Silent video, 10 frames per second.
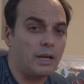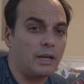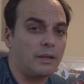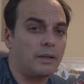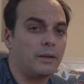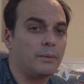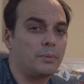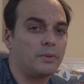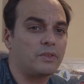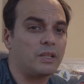I am
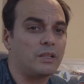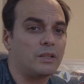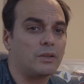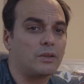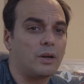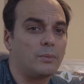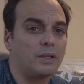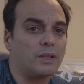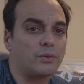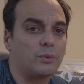thinking on
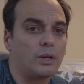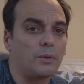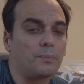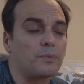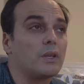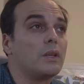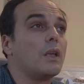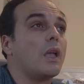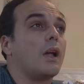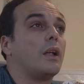coming as well.
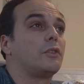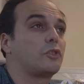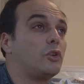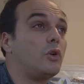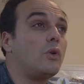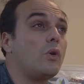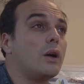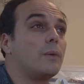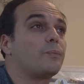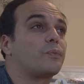So